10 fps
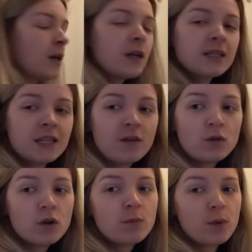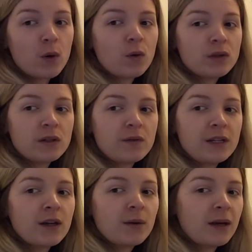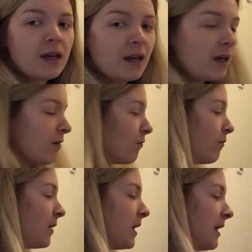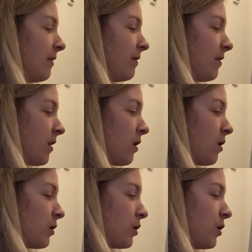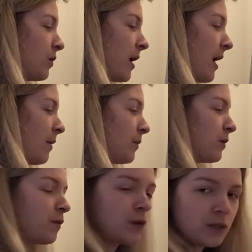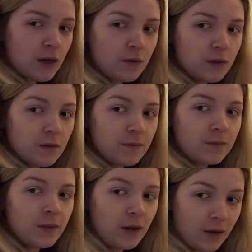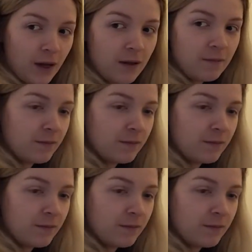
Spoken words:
See if you can pause the video here and fill in the last 2 gaps for yourselves, okay?